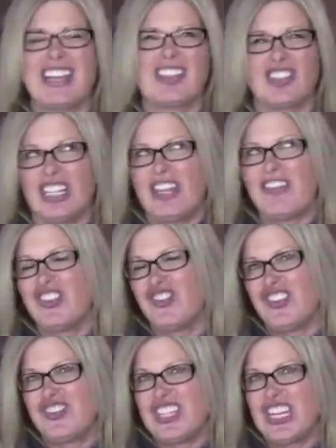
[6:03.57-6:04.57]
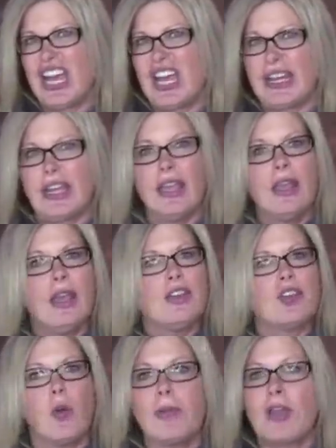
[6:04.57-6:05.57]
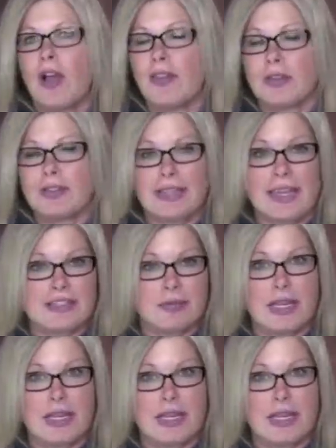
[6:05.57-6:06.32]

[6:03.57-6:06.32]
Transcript: actually 11:59. Don't be on there at the last